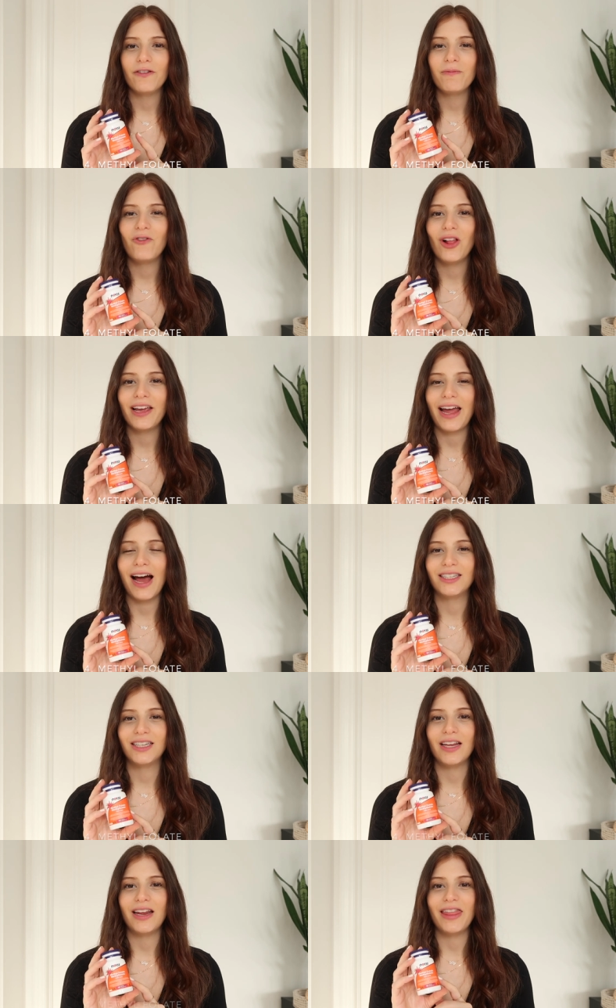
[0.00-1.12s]
from folic
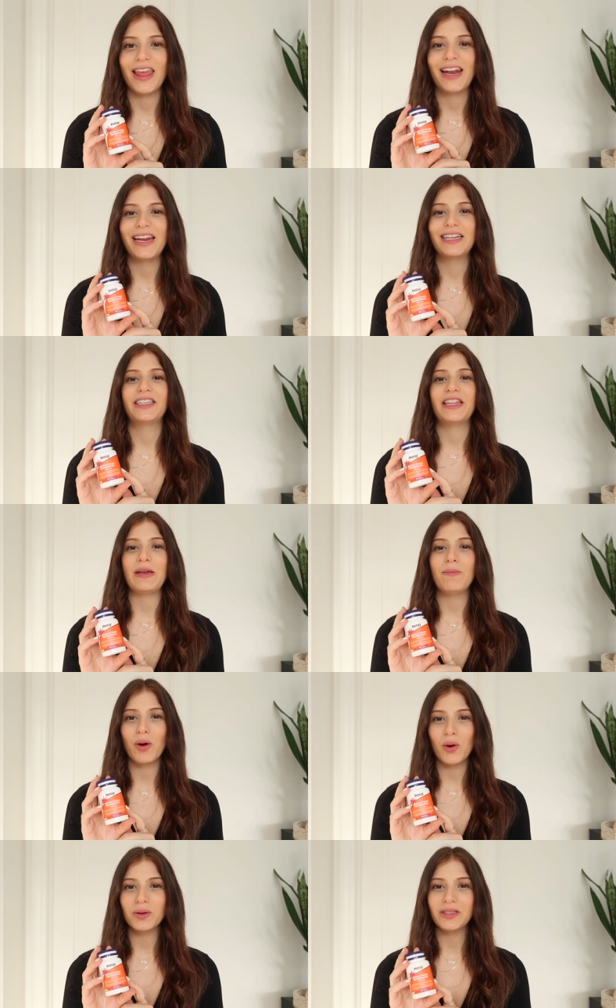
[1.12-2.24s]
acid in that it's the
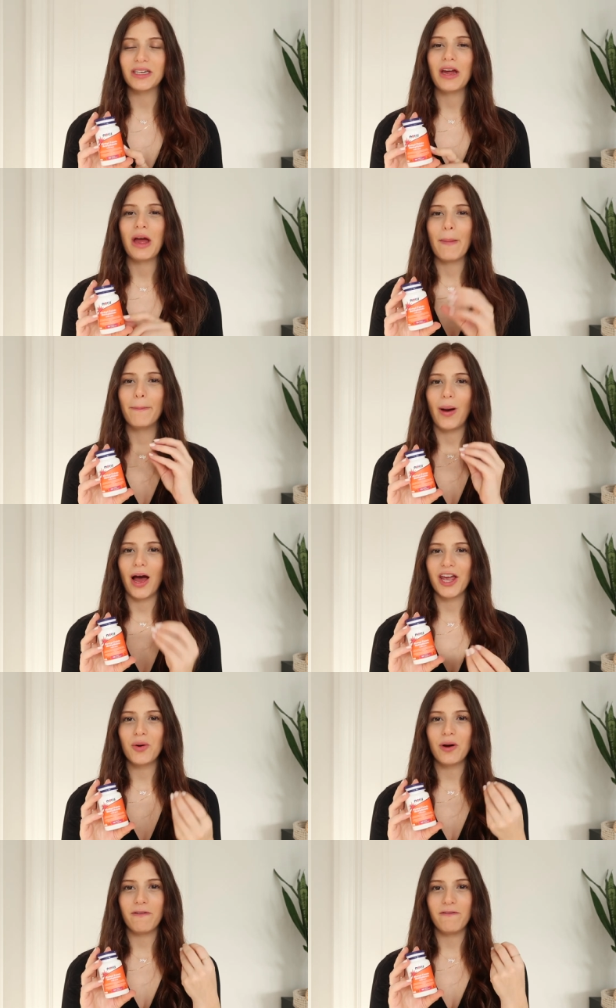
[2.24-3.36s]
most
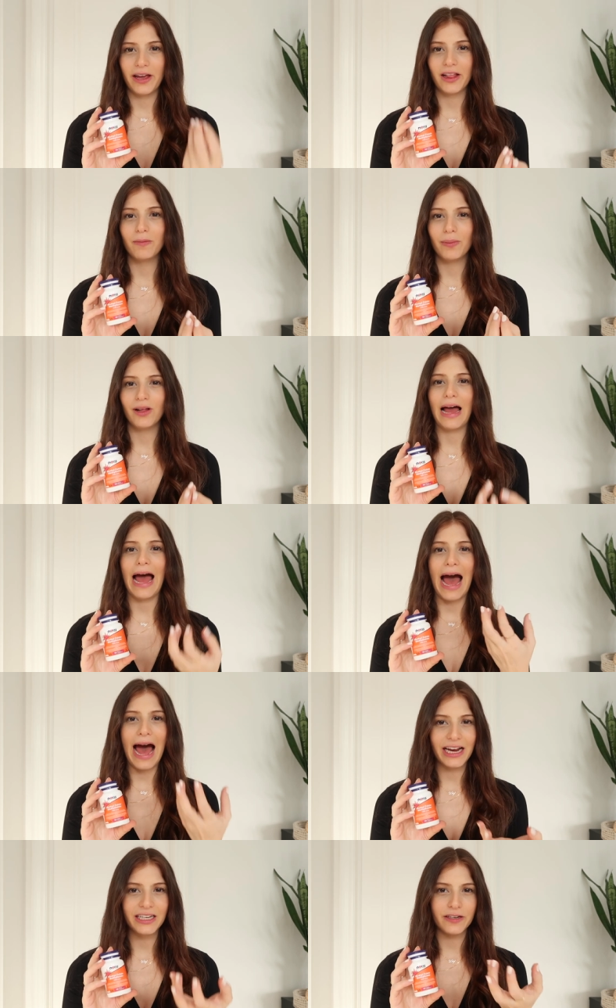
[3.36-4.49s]
bioavailable
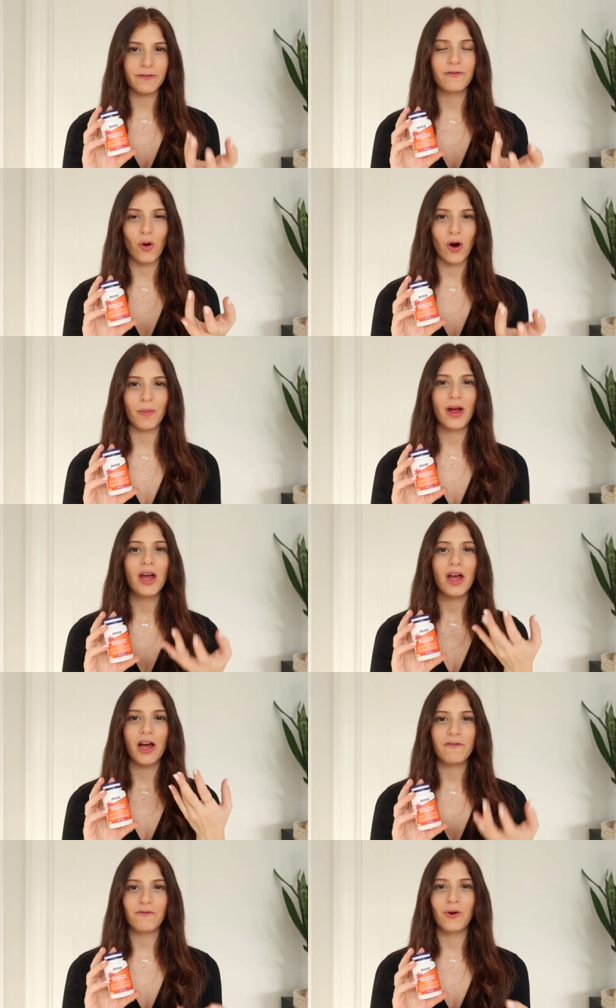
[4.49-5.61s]
active form
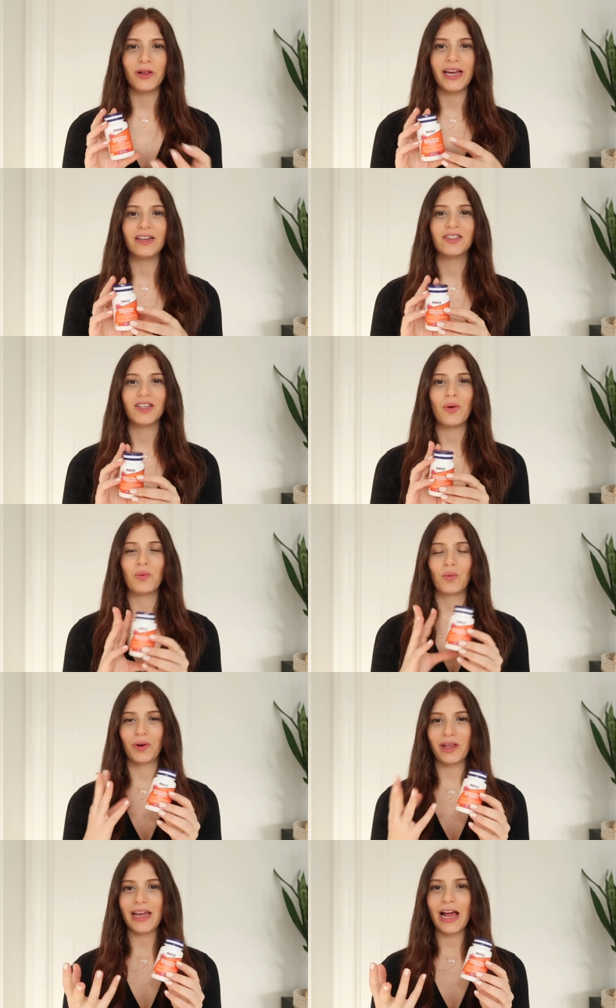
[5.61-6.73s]
of folate, so it
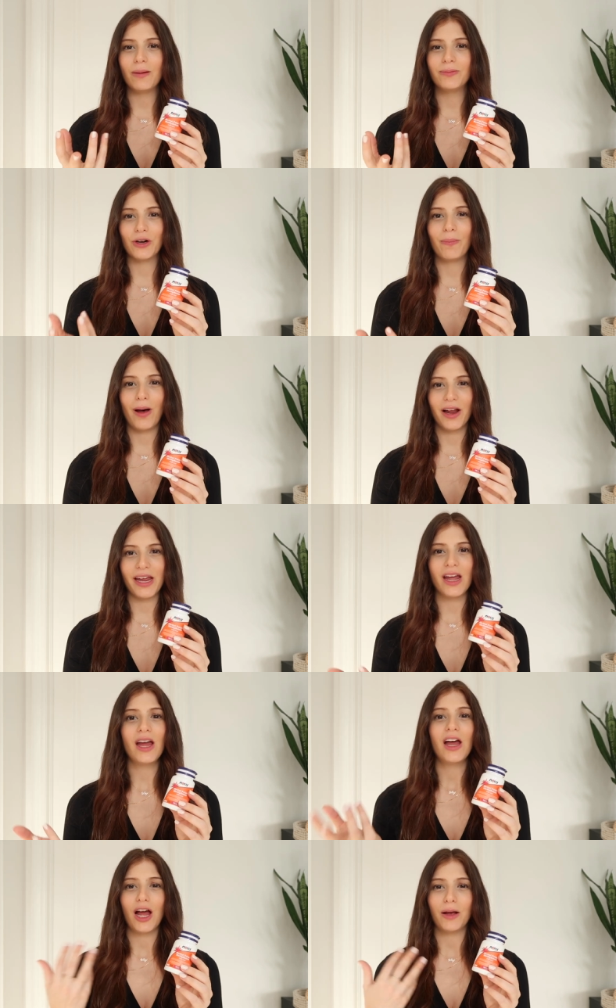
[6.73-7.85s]
really helps your body
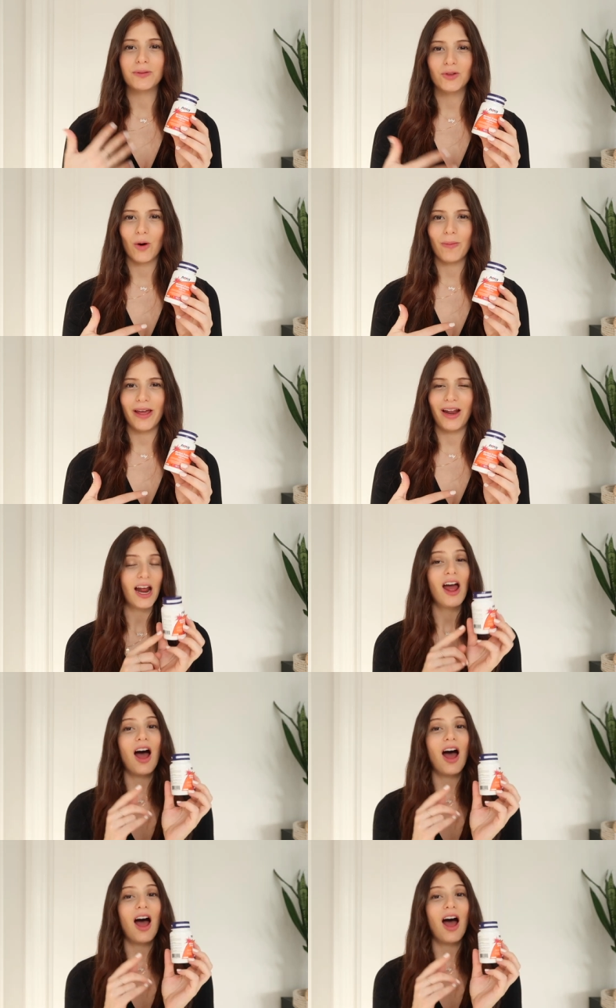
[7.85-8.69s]
absorb it.